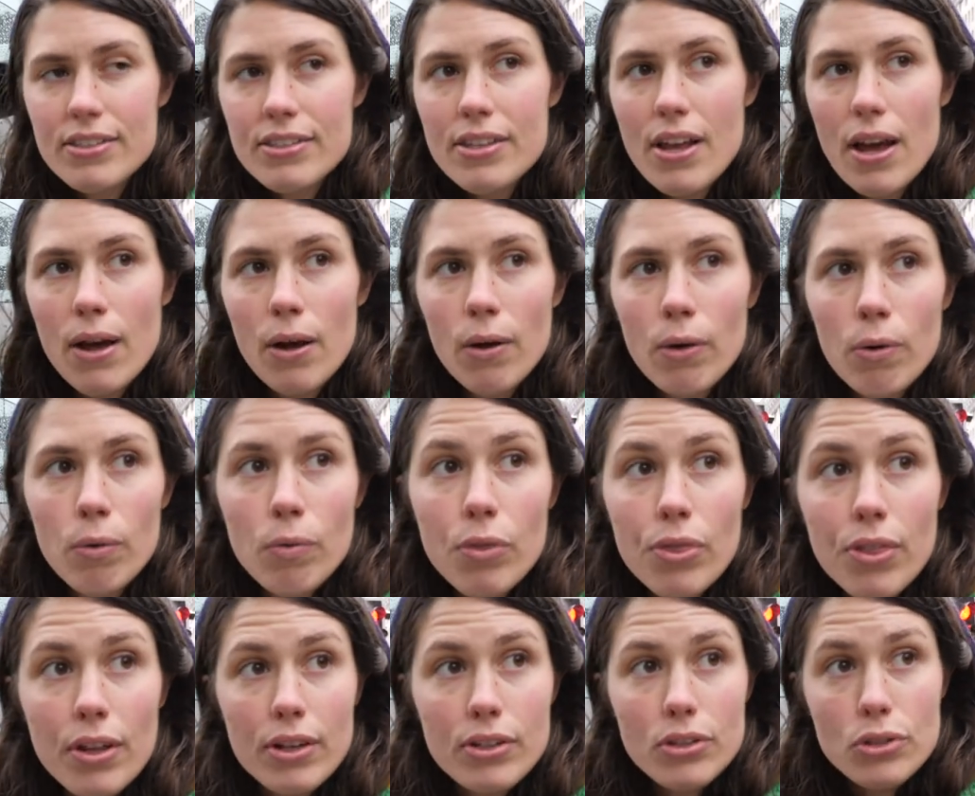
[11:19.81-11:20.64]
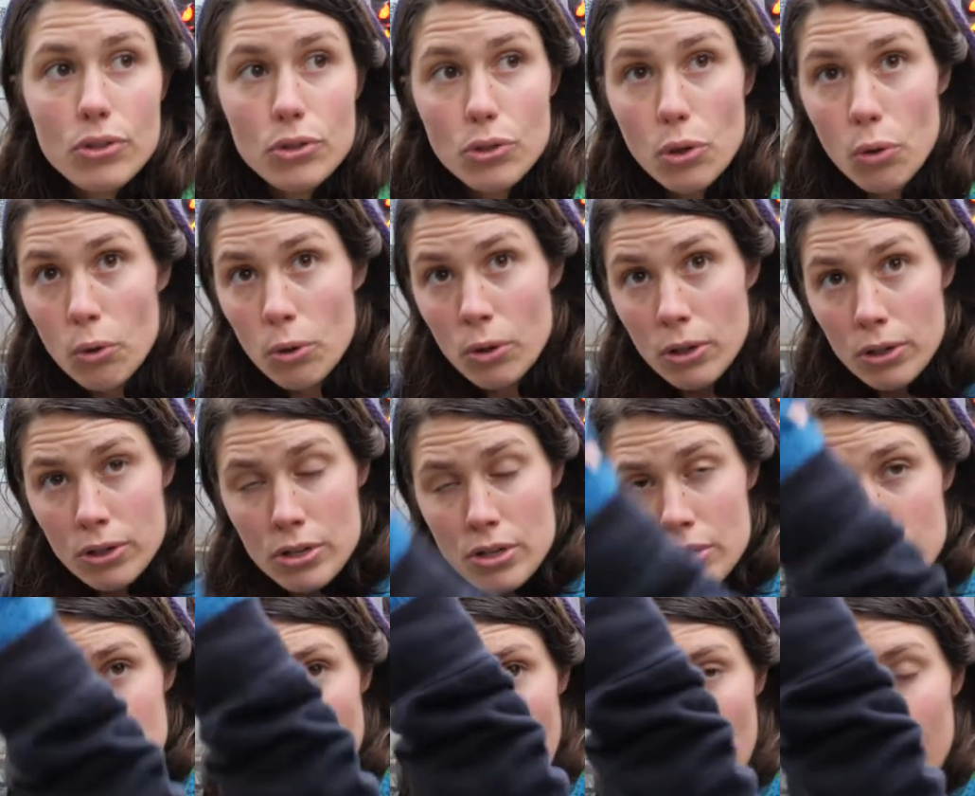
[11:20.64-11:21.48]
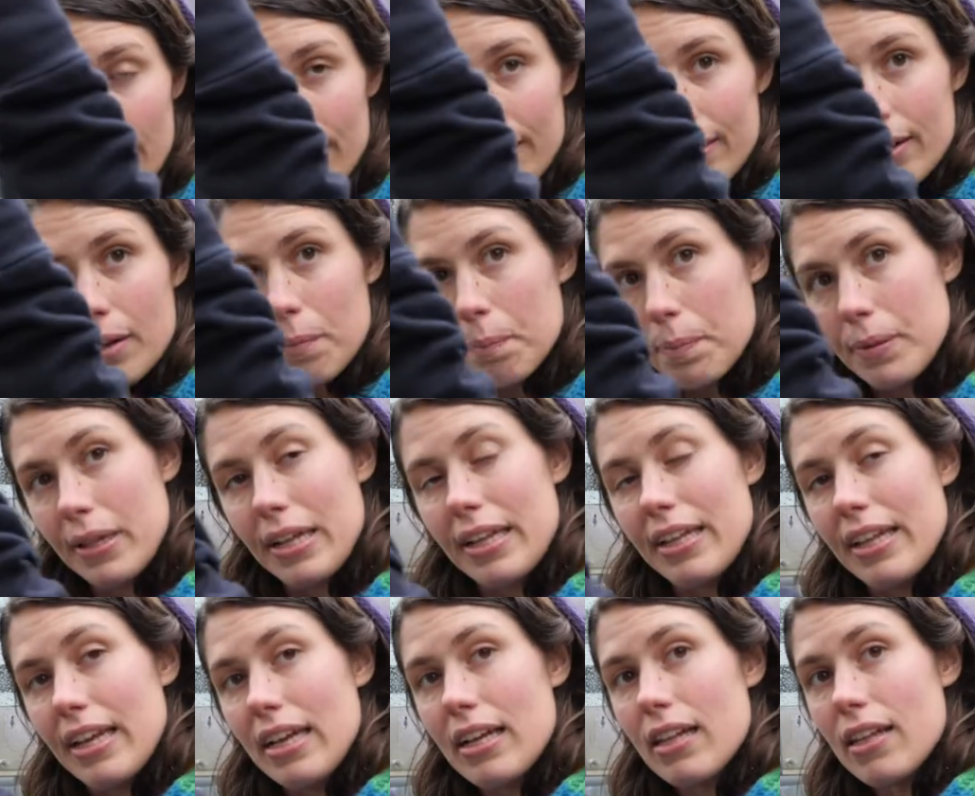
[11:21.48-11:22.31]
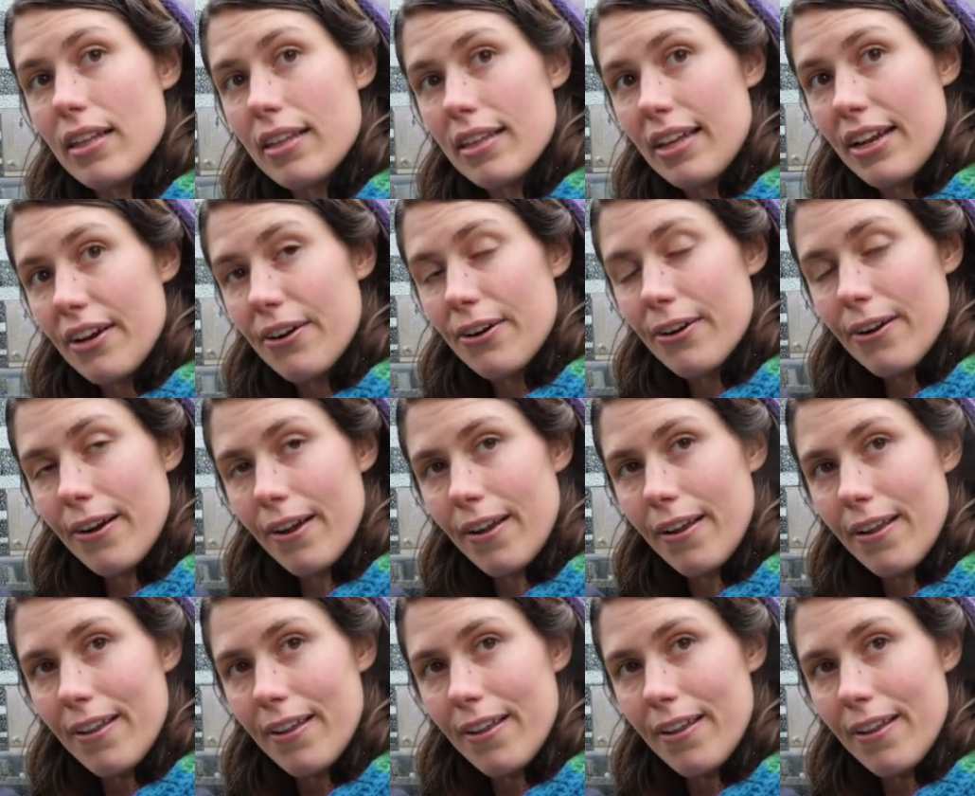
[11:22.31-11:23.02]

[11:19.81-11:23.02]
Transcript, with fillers: So the doors are completely clear,